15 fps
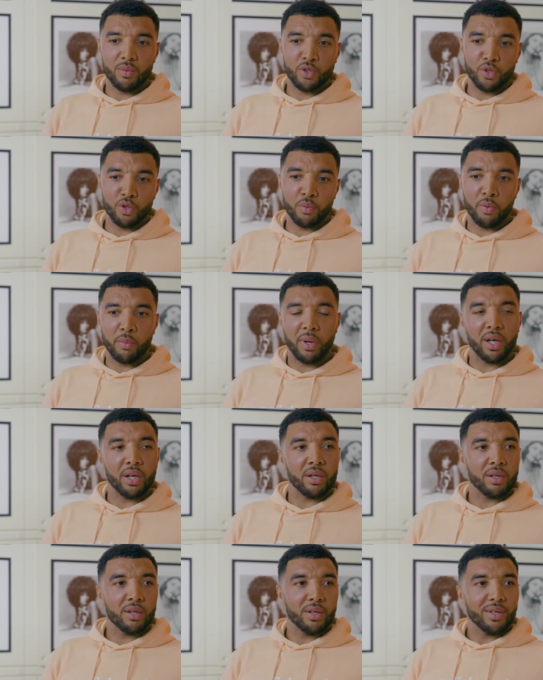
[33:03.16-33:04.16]

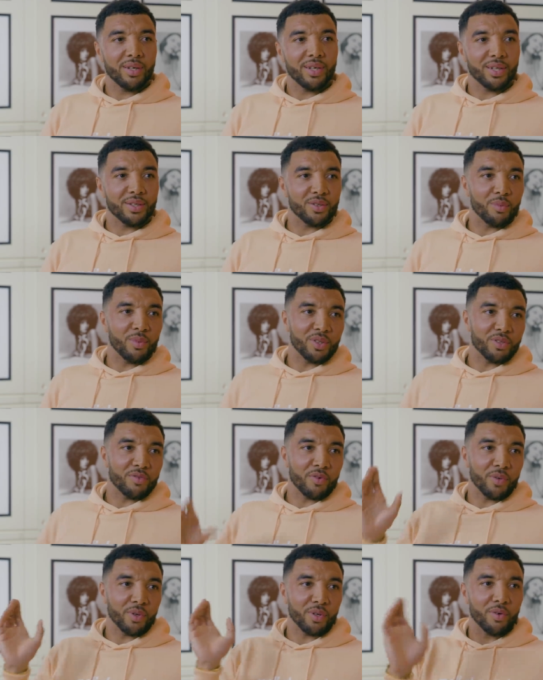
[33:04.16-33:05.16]
Superman and someone just
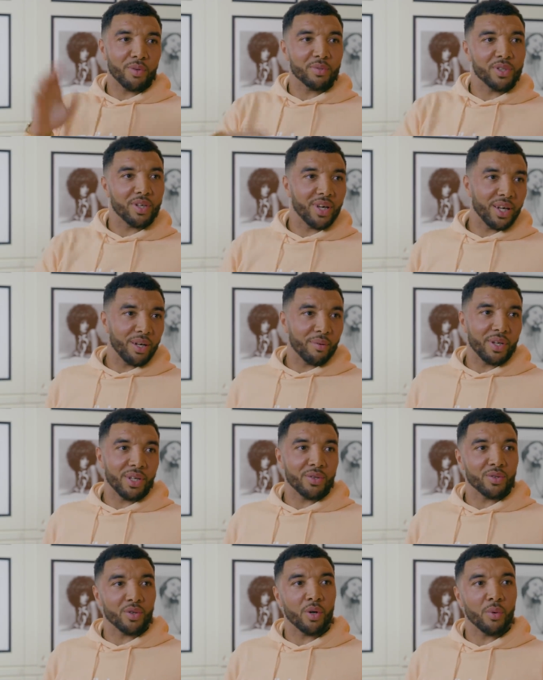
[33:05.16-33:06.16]
threw the kryptonite at him and he
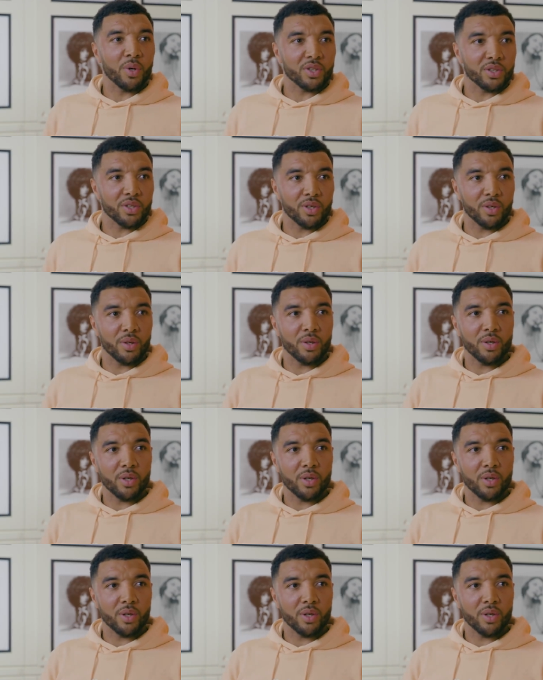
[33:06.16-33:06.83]
doesn't know what to do.